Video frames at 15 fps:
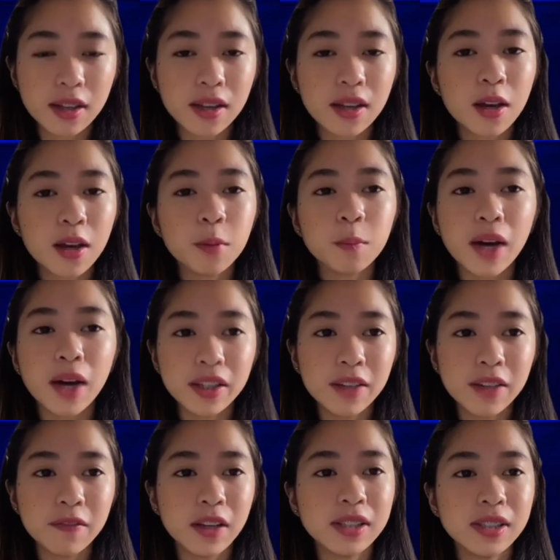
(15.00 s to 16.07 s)

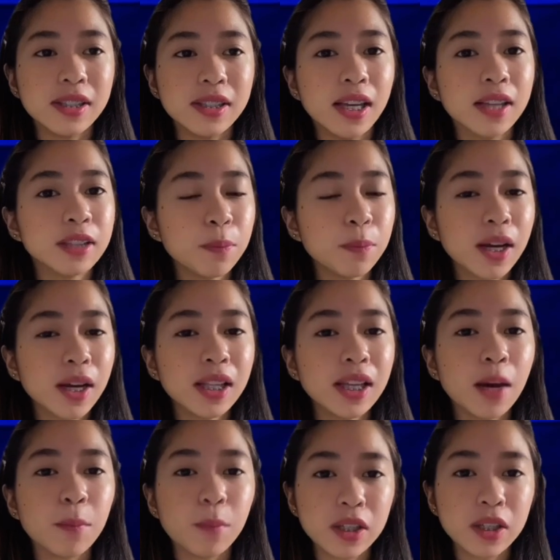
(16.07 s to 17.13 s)
Biodiversity is typically a
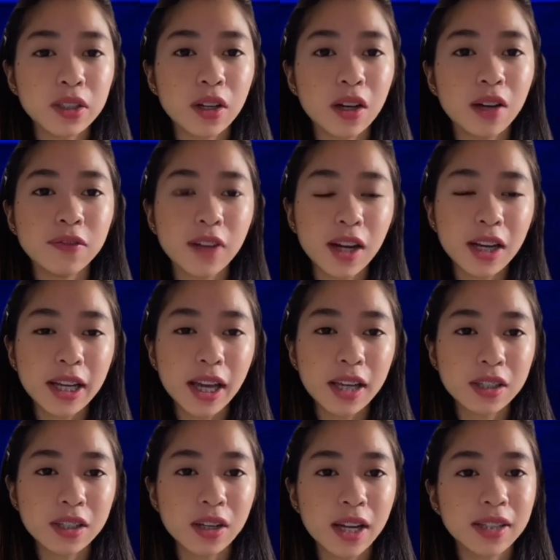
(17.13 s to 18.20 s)
measure of
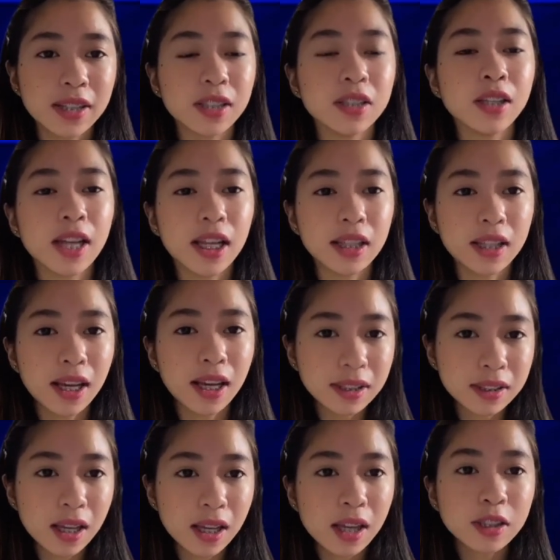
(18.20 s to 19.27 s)
variation at the genetics,
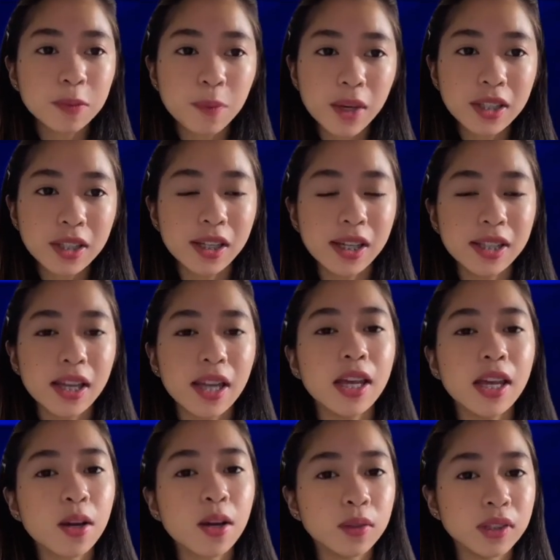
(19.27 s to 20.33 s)
species, and
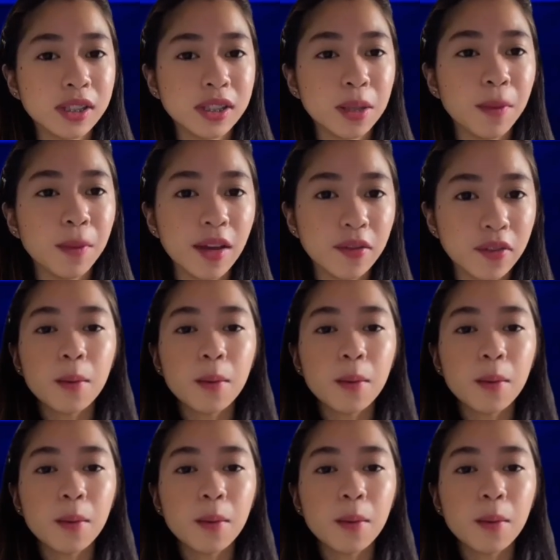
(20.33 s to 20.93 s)
ecosystem level.